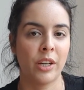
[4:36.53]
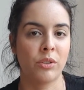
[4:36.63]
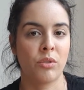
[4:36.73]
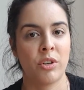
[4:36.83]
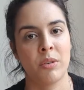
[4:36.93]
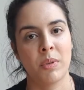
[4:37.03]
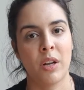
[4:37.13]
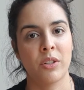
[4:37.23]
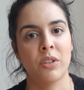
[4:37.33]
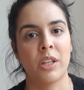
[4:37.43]
EXO'rDIUM
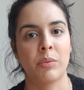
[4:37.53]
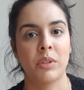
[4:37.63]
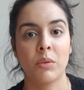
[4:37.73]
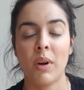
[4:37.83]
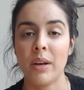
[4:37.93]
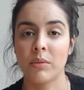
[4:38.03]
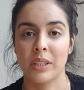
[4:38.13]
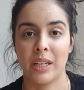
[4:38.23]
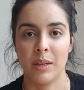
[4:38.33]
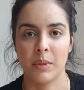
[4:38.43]
concert, that's when the white one
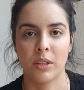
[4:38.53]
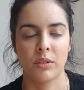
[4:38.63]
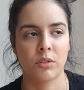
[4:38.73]
came out.